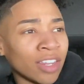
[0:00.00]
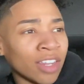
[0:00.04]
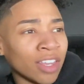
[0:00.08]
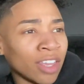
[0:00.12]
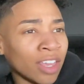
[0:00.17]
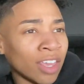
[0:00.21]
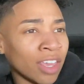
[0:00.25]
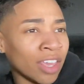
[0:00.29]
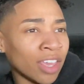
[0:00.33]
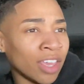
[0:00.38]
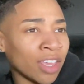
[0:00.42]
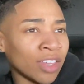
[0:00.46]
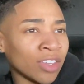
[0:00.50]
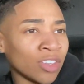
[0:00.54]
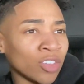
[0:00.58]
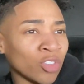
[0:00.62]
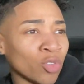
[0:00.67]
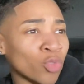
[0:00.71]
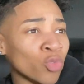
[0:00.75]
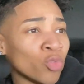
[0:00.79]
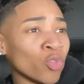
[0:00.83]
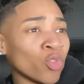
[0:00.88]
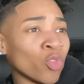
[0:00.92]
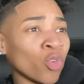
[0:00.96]
and
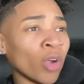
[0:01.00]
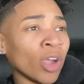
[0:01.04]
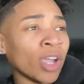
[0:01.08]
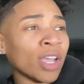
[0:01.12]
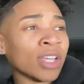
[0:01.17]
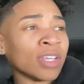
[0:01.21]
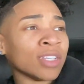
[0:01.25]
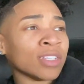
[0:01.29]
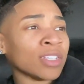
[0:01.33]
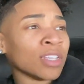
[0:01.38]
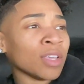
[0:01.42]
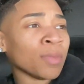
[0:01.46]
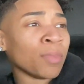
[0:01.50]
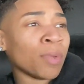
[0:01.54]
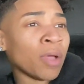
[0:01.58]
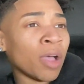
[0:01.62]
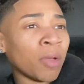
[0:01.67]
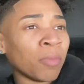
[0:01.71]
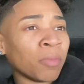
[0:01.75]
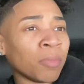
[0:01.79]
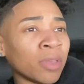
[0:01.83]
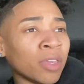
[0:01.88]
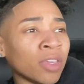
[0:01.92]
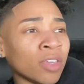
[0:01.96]
you crazy
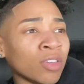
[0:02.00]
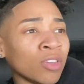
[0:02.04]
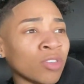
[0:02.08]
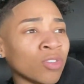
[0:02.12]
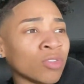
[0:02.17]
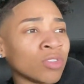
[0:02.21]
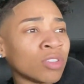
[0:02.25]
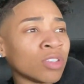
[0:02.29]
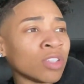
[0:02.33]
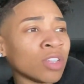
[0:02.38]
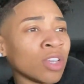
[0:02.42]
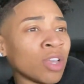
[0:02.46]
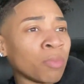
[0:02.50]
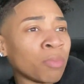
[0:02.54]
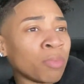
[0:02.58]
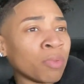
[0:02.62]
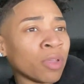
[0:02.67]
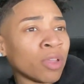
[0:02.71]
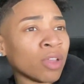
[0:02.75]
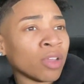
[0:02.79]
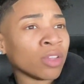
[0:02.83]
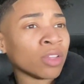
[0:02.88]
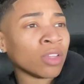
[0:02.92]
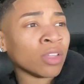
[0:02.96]
about me. You sitting up
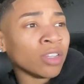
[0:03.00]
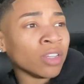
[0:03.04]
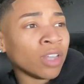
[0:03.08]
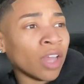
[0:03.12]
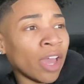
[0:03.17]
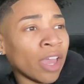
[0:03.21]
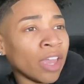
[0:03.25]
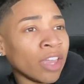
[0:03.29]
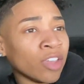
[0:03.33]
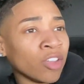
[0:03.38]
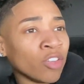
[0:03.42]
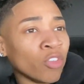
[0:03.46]
here like